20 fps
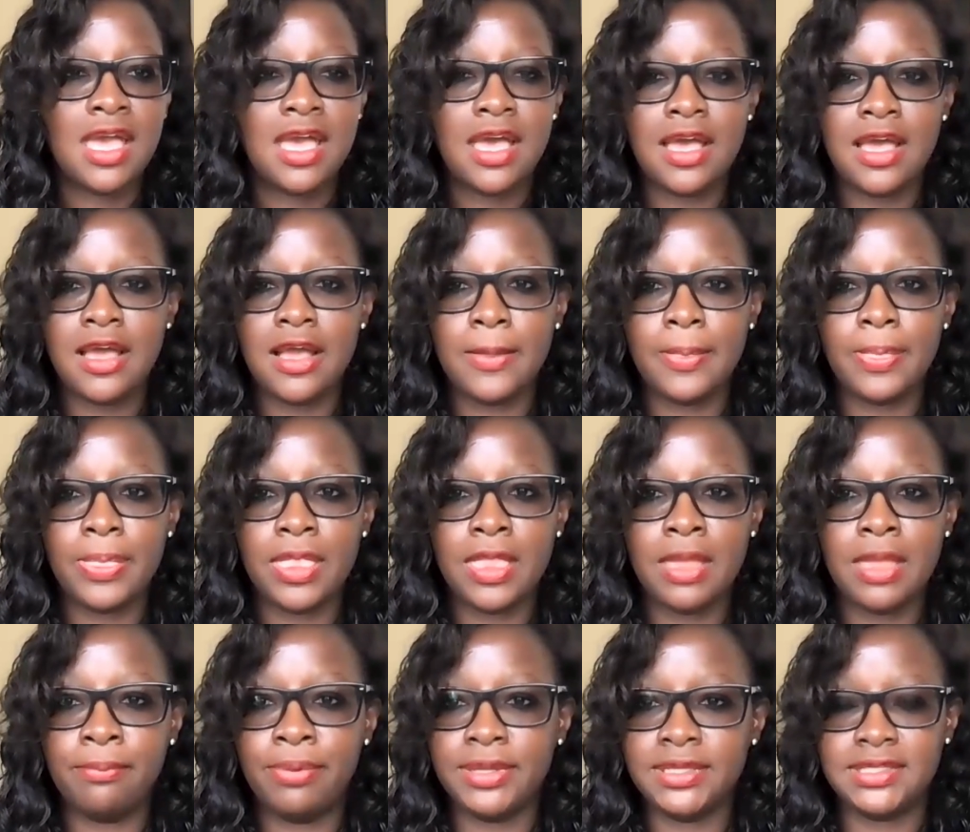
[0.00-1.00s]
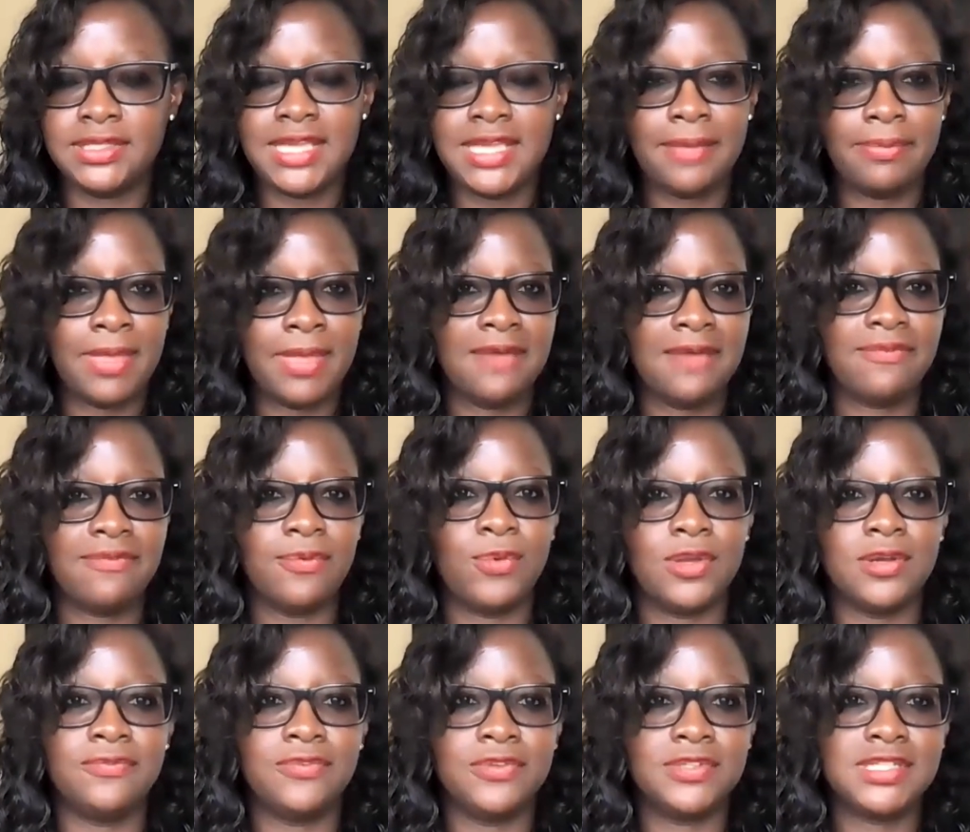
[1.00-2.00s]
But yeah, have a
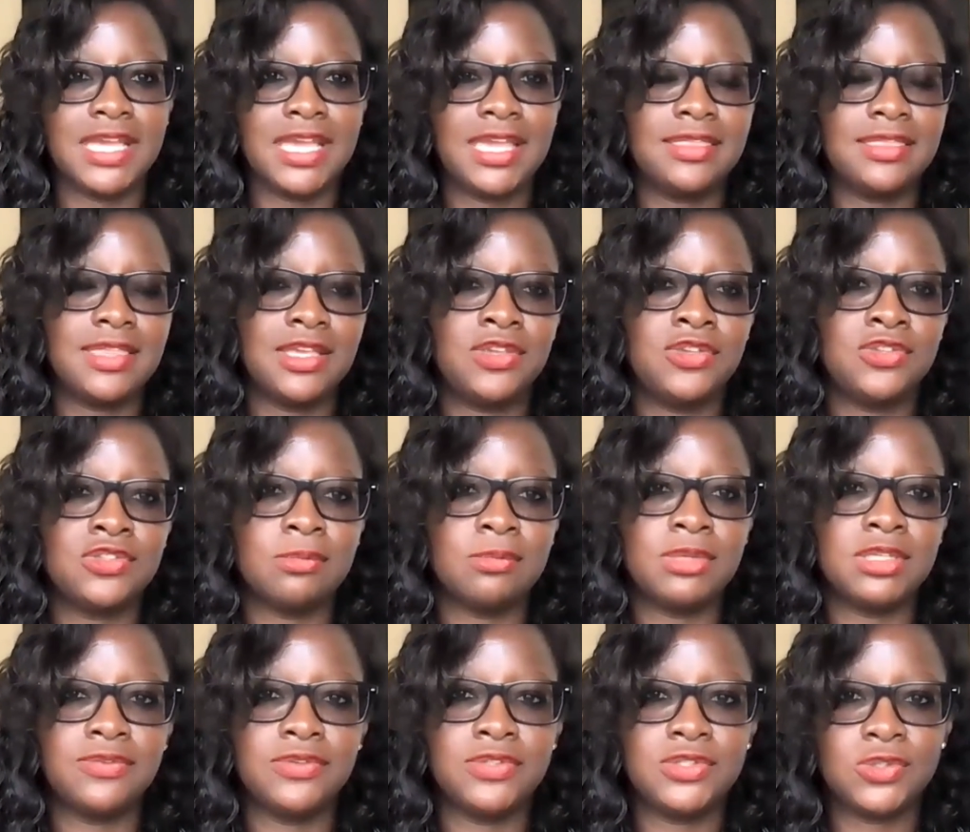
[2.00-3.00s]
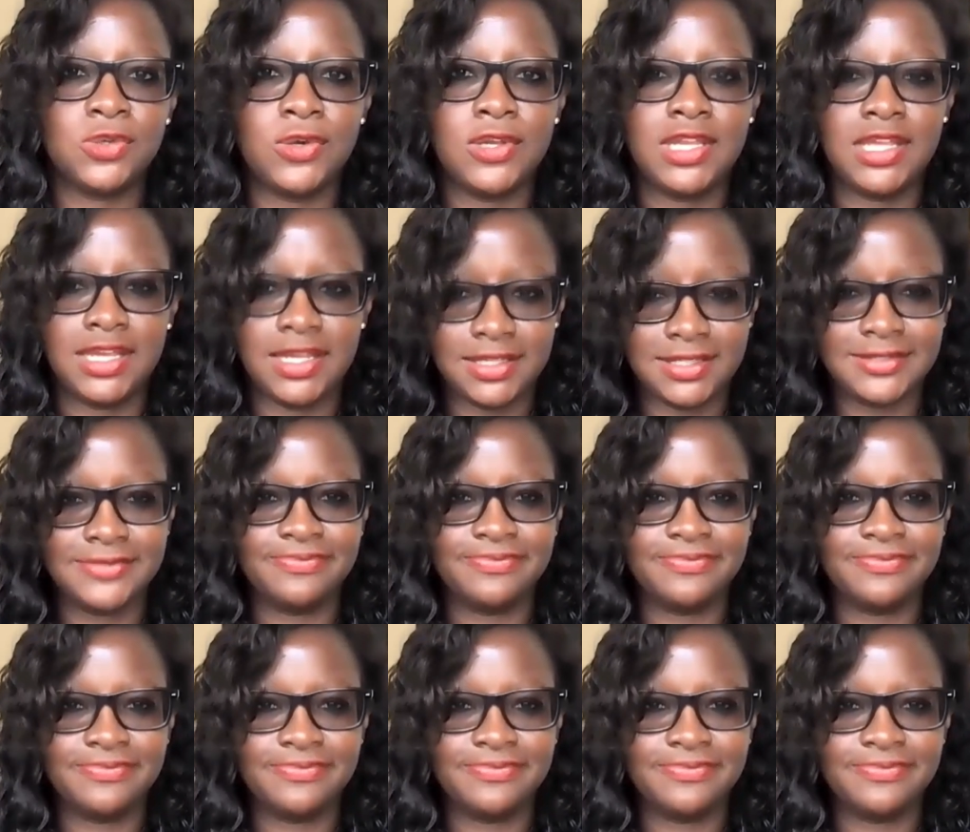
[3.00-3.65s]
wonderful day, and thank you so much for joining us.